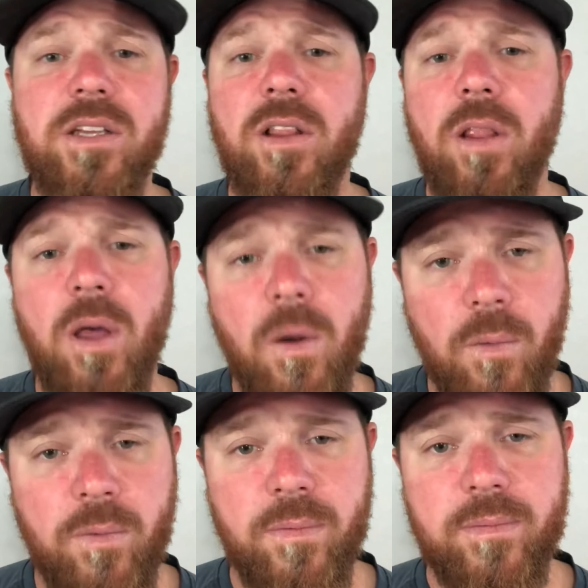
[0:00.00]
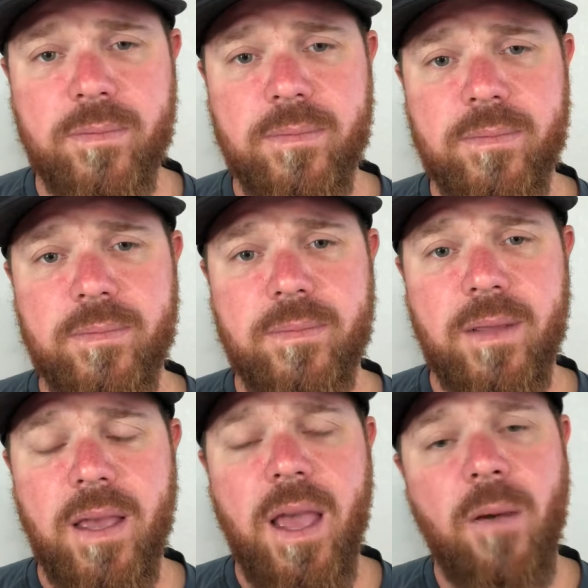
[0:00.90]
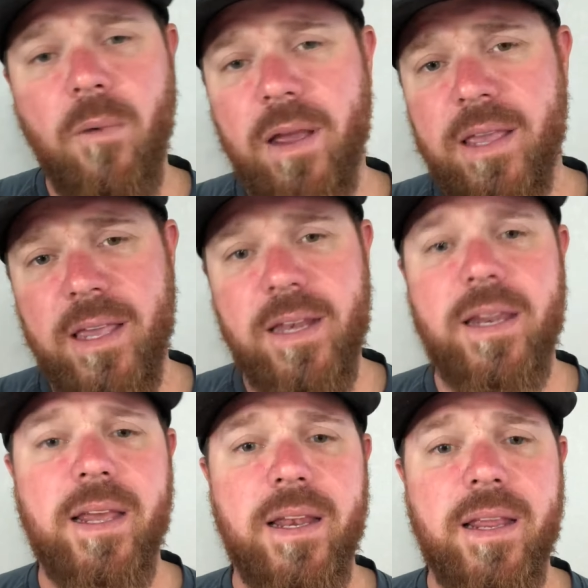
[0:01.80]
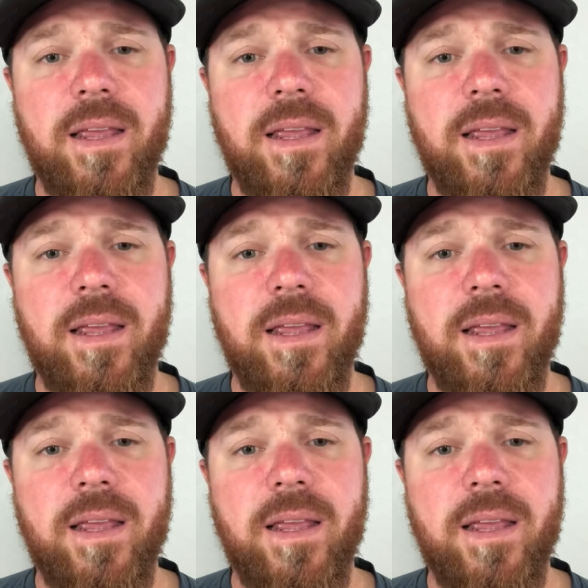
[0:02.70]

alone and what he did.